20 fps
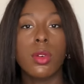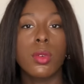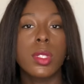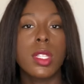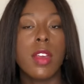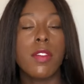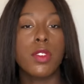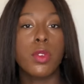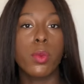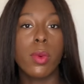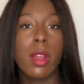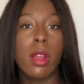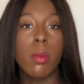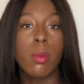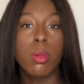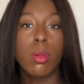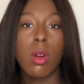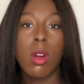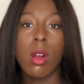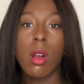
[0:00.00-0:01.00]
I always have to wear a
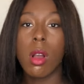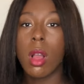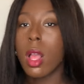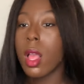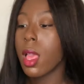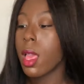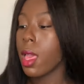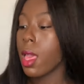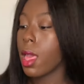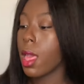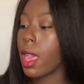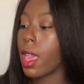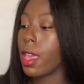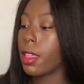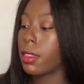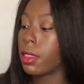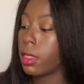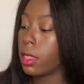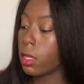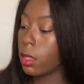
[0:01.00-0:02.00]
bra,
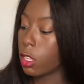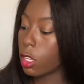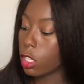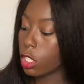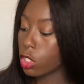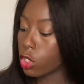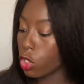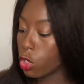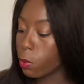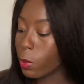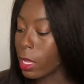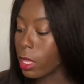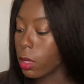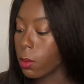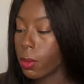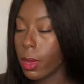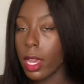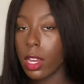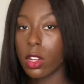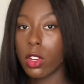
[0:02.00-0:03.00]
and the scoop at
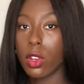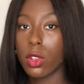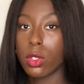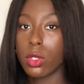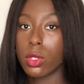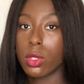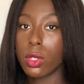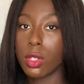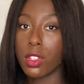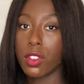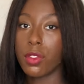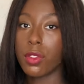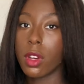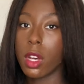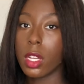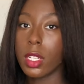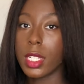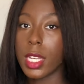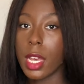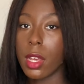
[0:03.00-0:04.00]
the back goes too
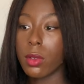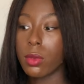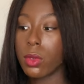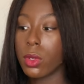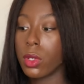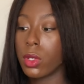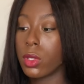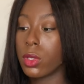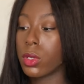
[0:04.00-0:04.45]
far down,